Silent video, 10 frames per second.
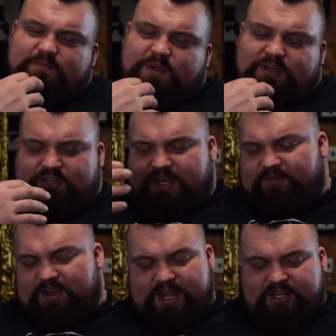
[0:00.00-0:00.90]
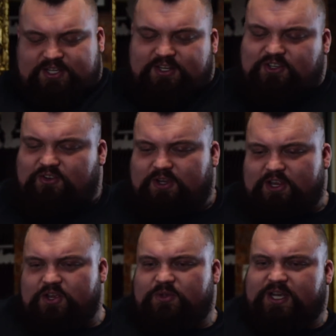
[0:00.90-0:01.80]
I'll just give you an instance.
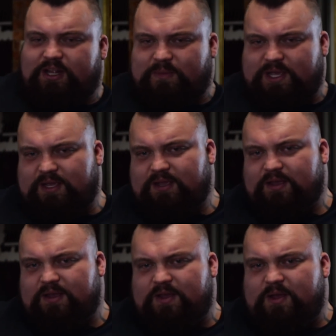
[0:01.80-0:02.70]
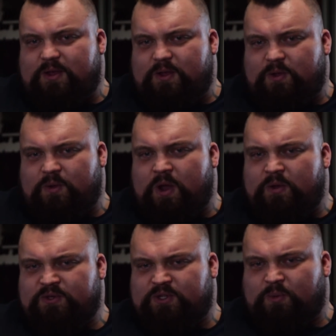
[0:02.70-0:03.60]
Can you tell me who
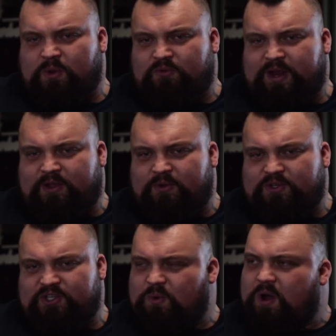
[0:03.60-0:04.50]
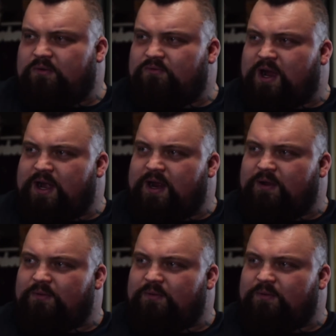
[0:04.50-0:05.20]
owns the world record squat right now?